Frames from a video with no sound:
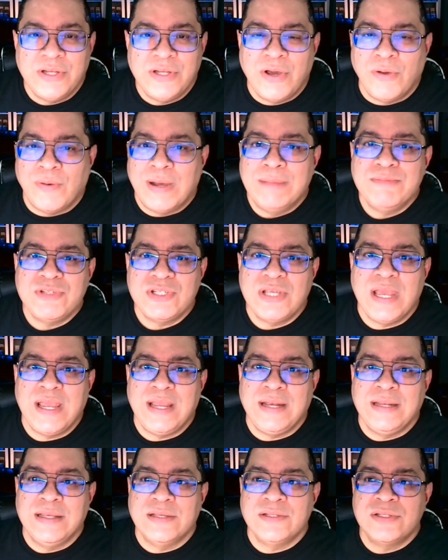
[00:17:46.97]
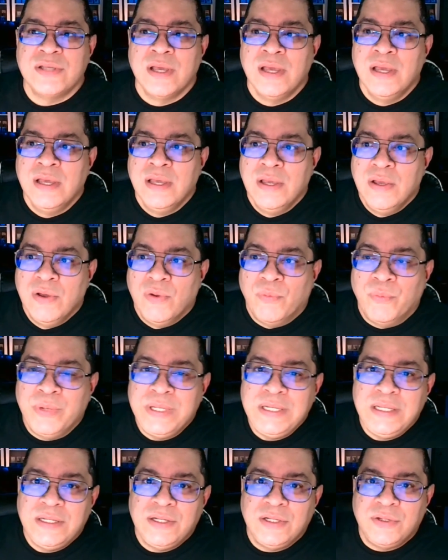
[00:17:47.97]
No, I'm saying is
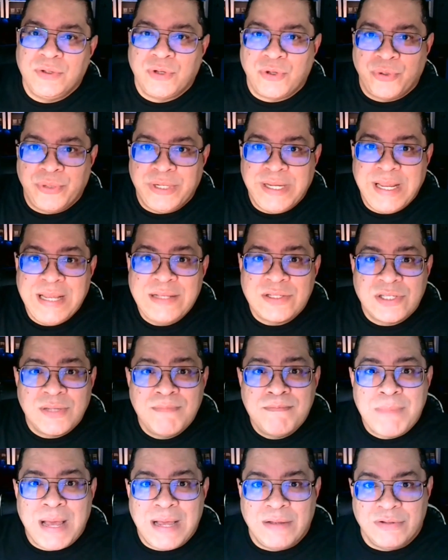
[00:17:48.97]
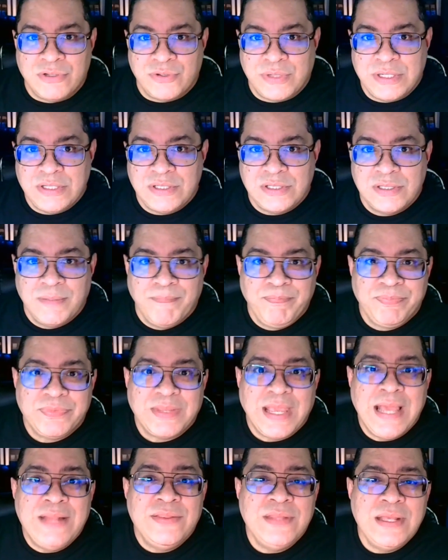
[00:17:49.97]
we need to create some boundaries,
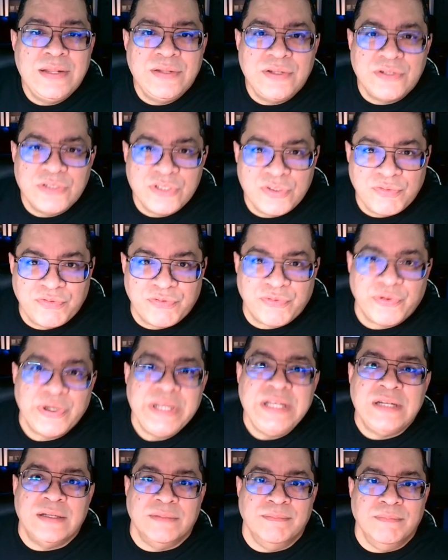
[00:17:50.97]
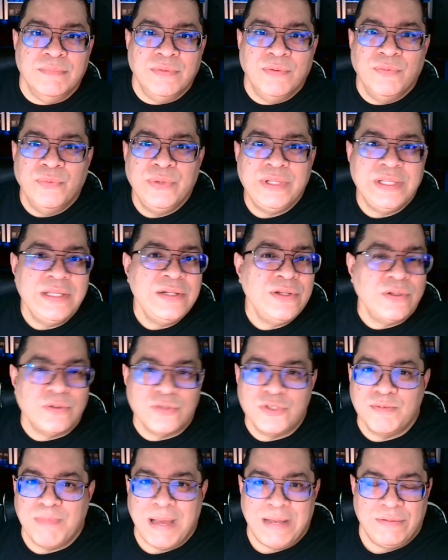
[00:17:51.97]
and then there's freedom within
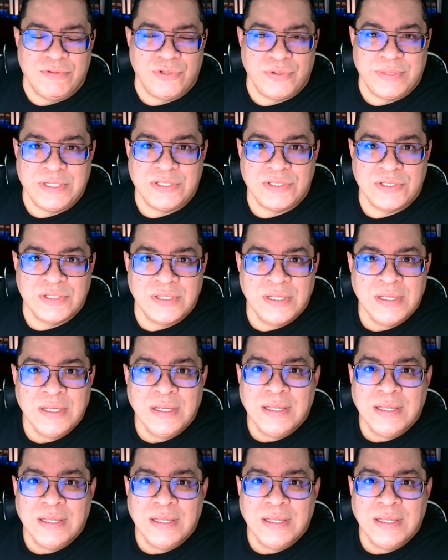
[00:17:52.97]
those boundaries.